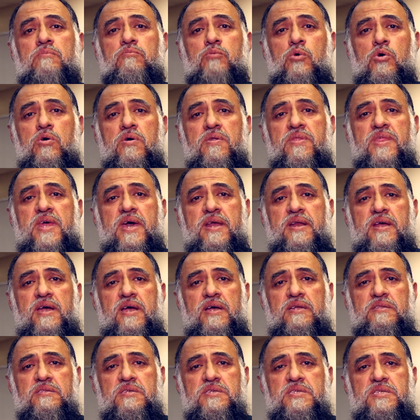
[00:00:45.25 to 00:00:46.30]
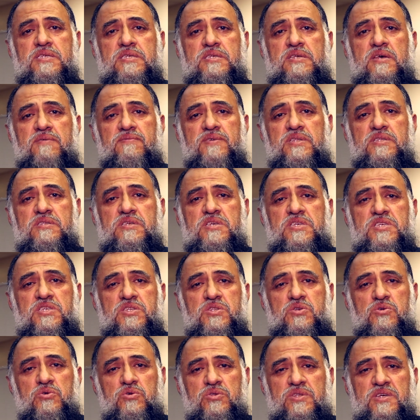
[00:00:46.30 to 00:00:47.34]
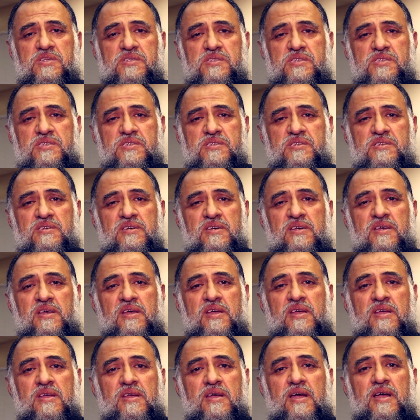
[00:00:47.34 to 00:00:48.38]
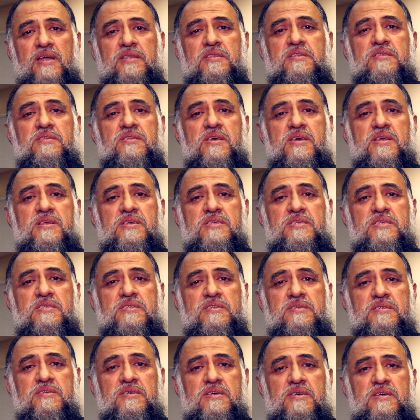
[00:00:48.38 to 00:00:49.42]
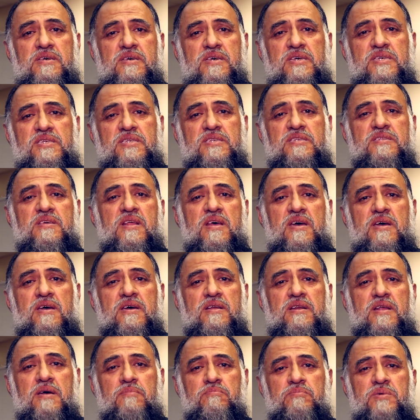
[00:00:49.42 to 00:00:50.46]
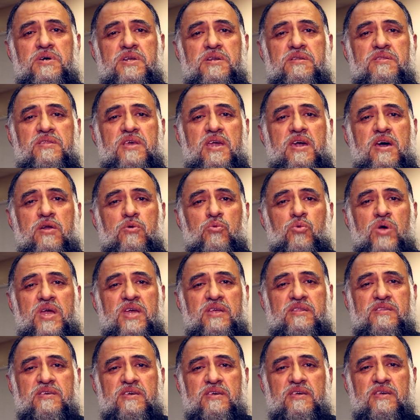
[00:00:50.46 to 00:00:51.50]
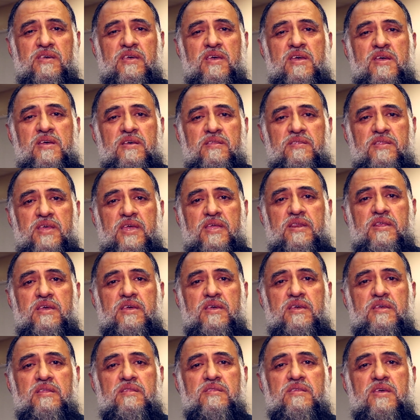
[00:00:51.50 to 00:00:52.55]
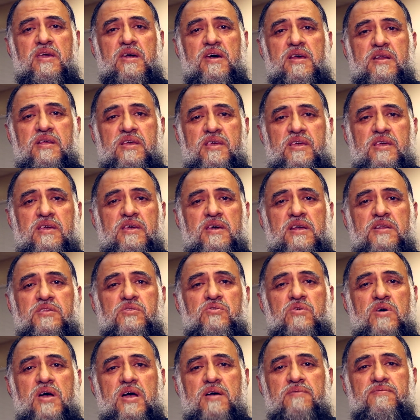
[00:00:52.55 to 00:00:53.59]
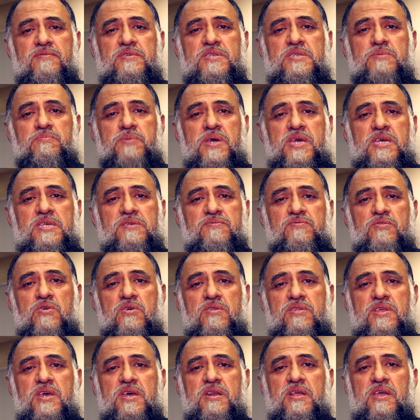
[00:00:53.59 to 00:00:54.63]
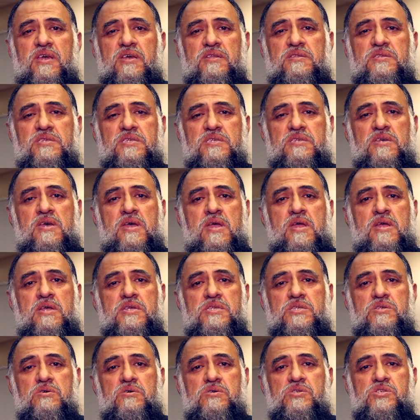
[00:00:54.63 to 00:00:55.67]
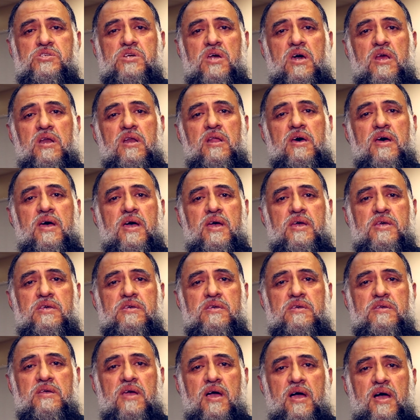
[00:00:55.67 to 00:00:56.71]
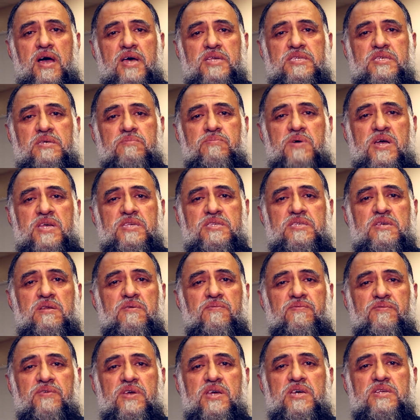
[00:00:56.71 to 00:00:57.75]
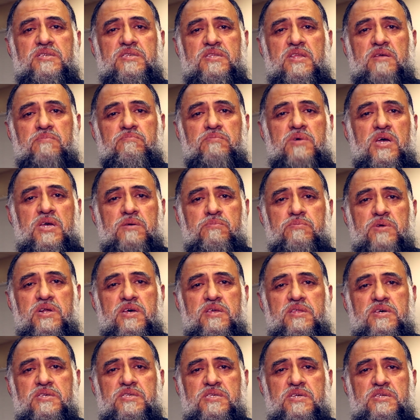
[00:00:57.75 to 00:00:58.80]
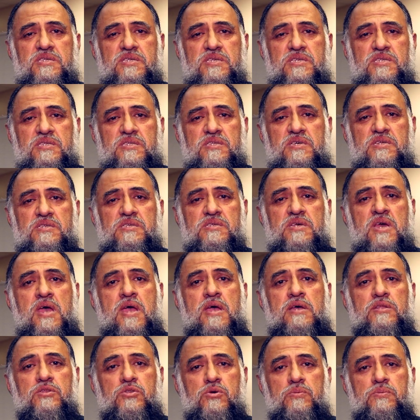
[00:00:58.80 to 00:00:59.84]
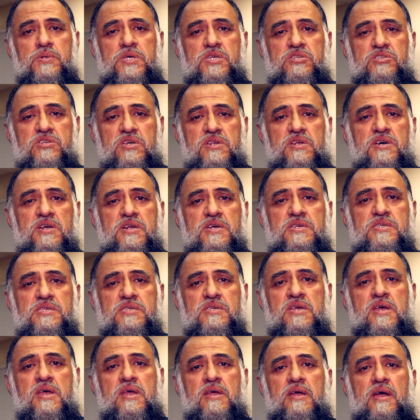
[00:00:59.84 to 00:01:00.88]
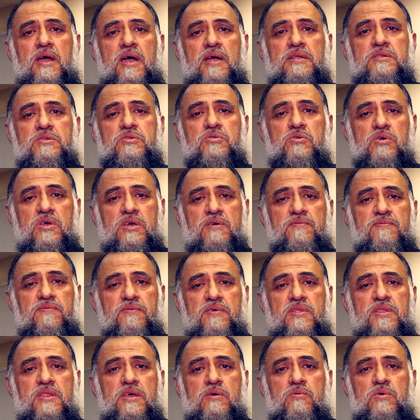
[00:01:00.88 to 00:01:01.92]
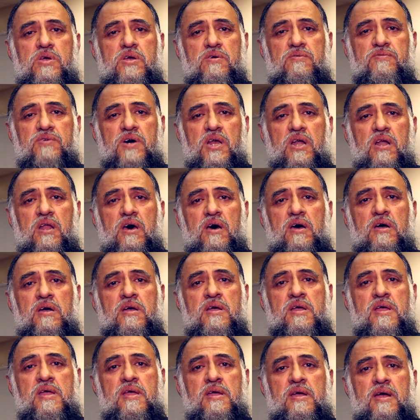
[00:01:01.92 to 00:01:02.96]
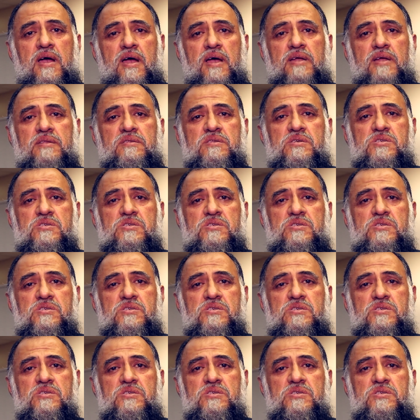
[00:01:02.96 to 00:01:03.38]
more than 170 students. And there is extra number they are waiting they need, they are eager to have space for their kids. So inshallah, I ask myself first and my brothers and sisters to be generous and to give in the way of Allah. And